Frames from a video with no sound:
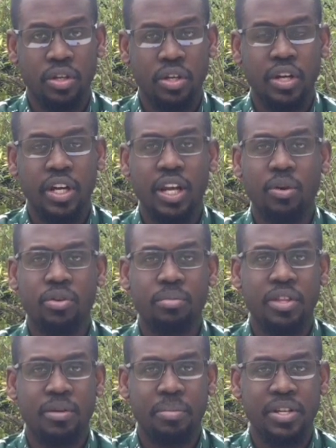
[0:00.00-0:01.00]
Raila would be
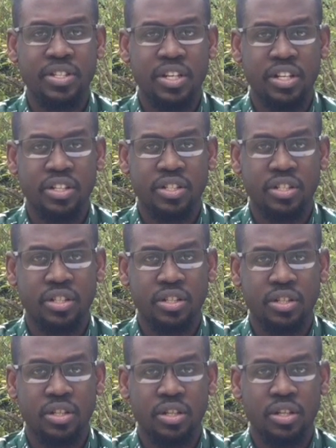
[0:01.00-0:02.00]
the president.
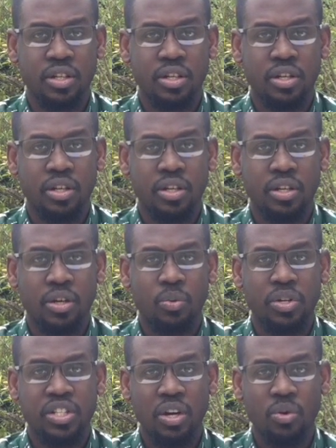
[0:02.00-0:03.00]

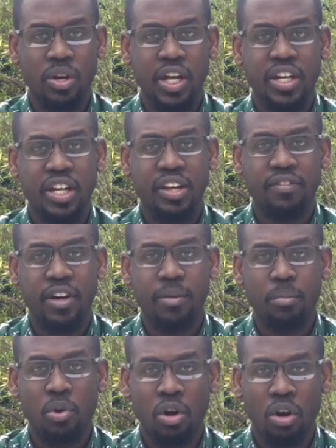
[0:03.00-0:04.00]
Wetangula delivered
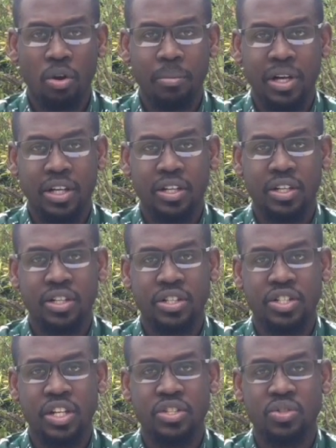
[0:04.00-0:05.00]
Bungoma,
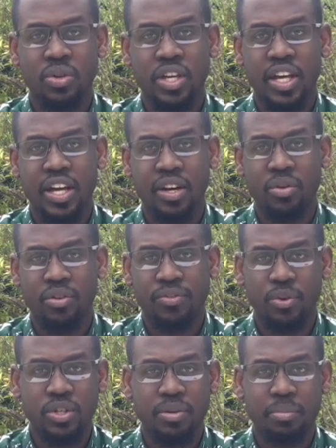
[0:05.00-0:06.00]
Trans Nzoia around
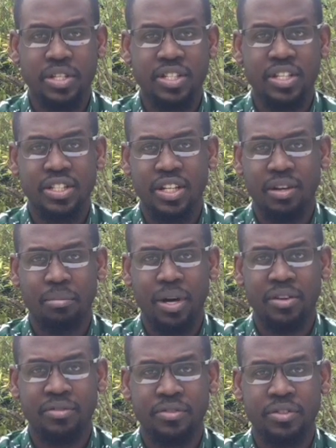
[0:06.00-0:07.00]
40% and
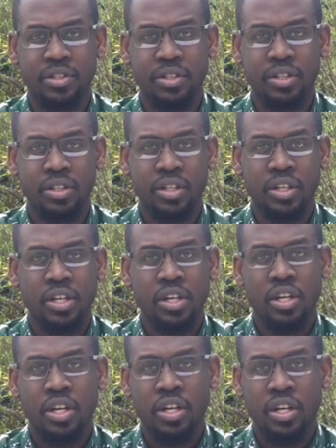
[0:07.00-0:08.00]
above.
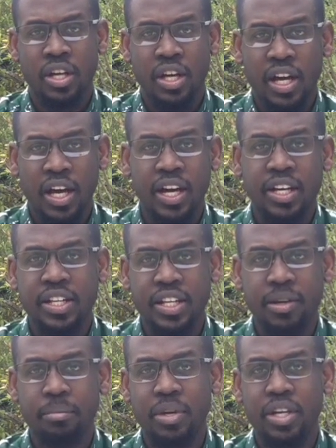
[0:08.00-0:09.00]
Had he
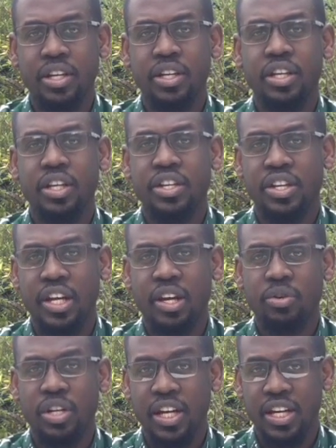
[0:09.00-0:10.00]
been in Raila
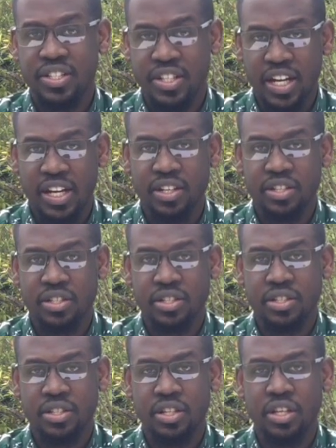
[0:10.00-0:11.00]
Odinga's ranks,
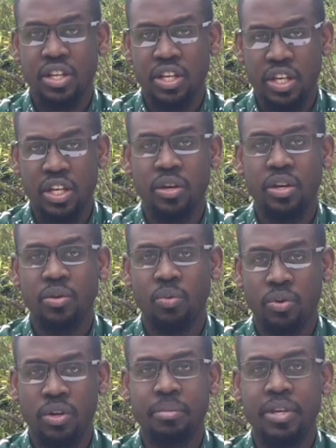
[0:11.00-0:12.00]
he
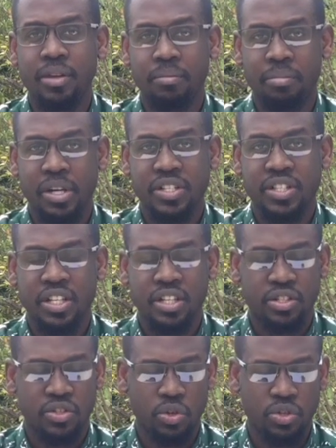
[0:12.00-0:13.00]
would be president.
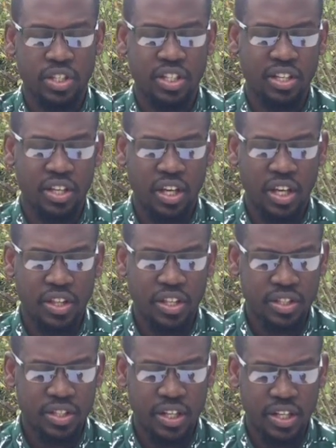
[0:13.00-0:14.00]
So you see,
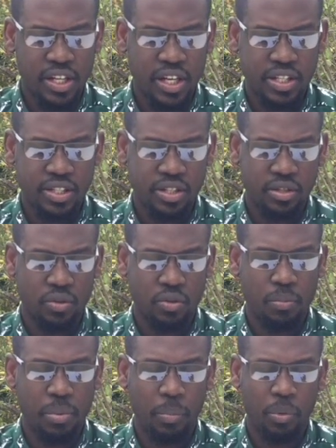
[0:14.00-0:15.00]
these leaders, who
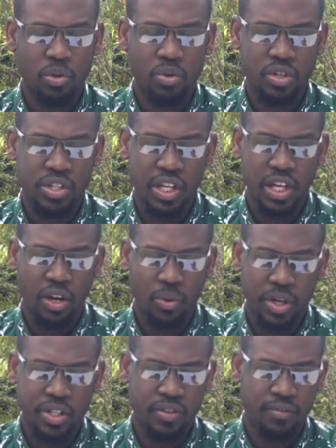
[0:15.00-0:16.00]
people do not think are
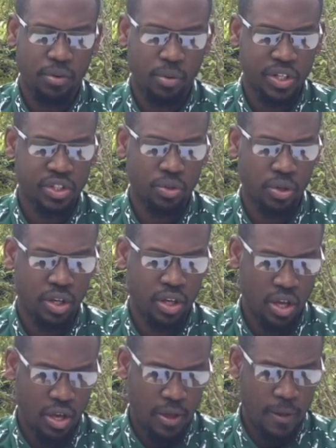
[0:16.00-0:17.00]
quite influential,
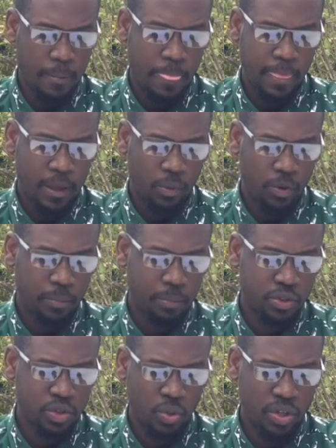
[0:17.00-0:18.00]
when you
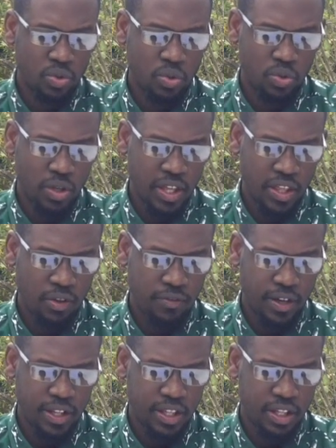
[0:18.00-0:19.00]
put two and two together, you
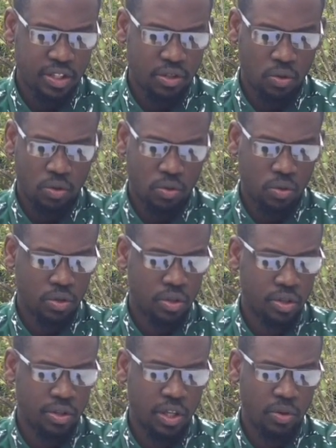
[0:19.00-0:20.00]
find that, oh,
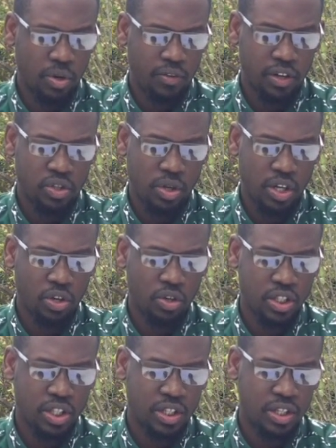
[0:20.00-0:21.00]
they could have actually
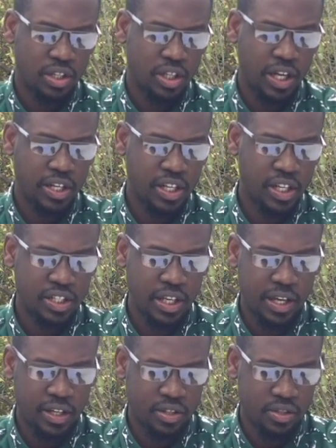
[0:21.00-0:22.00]
gotten candidate
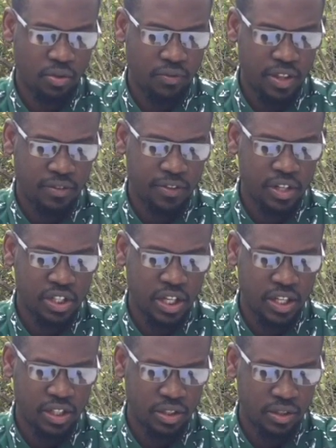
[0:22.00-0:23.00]
X over the finish line.